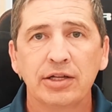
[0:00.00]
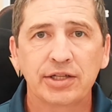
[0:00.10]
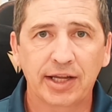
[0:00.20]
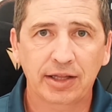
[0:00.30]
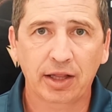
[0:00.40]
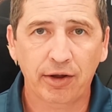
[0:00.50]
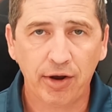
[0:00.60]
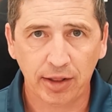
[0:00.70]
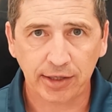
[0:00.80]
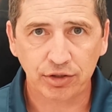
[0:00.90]
to get the
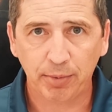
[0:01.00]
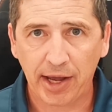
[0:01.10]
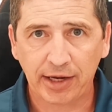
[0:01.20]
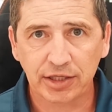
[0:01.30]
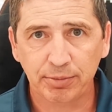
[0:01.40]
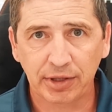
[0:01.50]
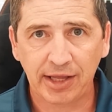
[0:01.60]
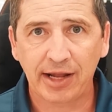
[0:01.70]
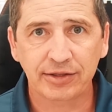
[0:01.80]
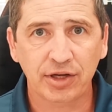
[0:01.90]
Lariat luxury package, but
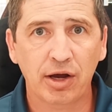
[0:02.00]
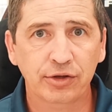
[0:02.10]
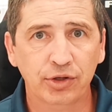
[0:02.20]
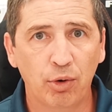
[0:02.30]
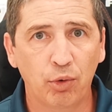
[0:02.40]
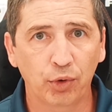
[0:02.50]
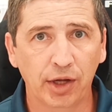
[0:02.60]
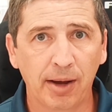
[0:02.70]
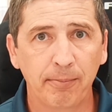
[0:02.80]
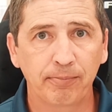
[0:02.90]
that is also holding up